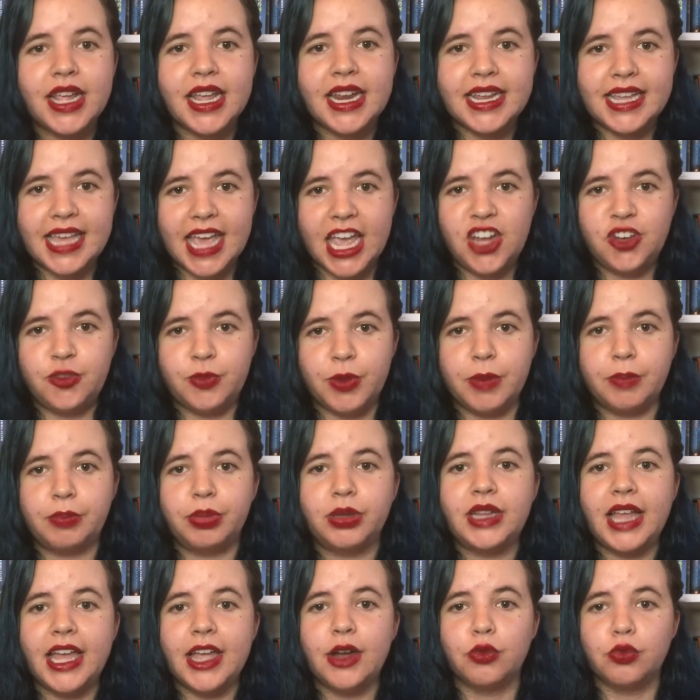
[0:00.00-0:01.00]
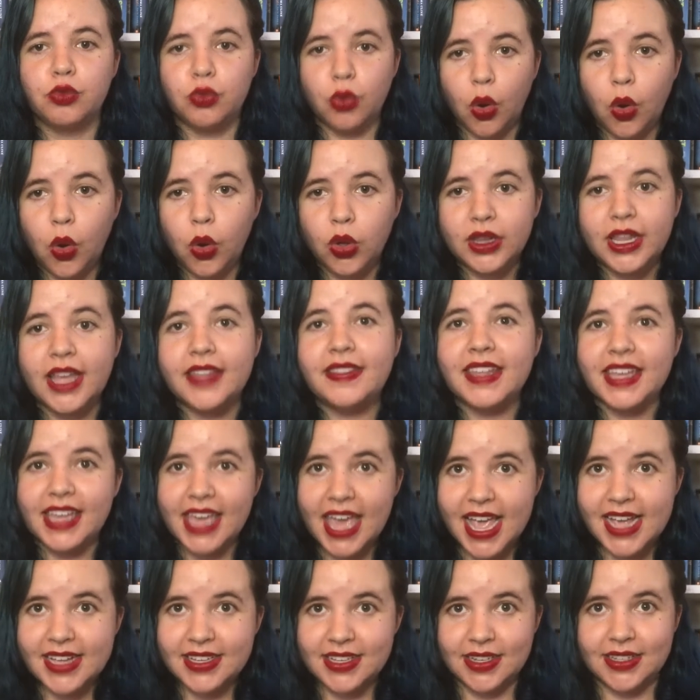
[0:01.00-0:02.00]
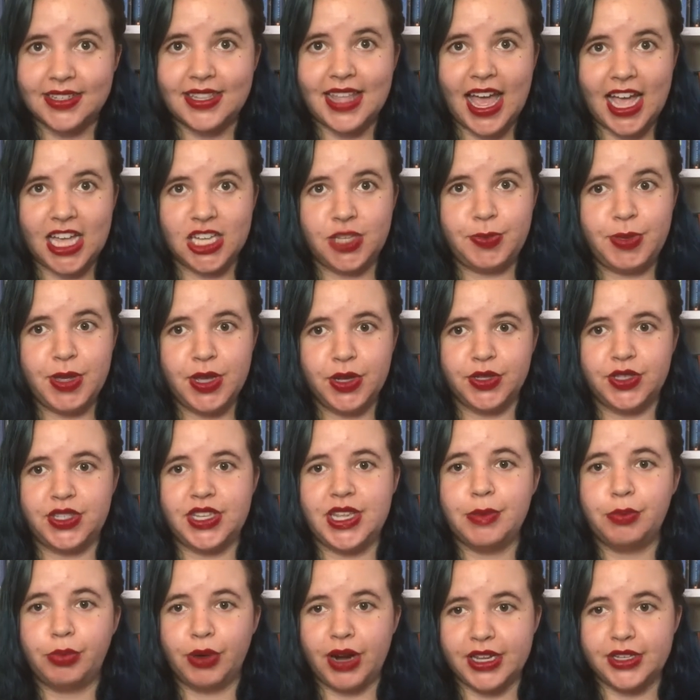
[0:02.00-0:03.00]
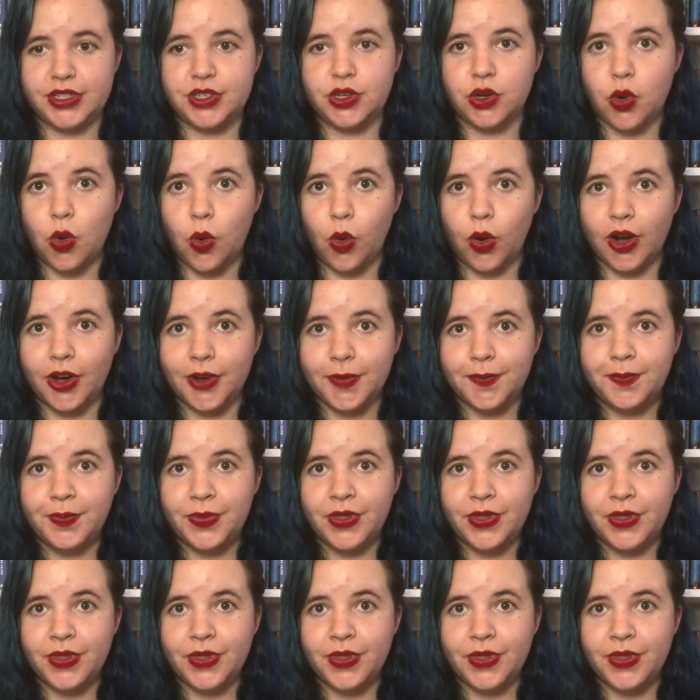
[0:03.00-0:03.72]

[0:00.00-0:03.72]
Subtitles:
engagement play a role in the cases the SPLC brings to court.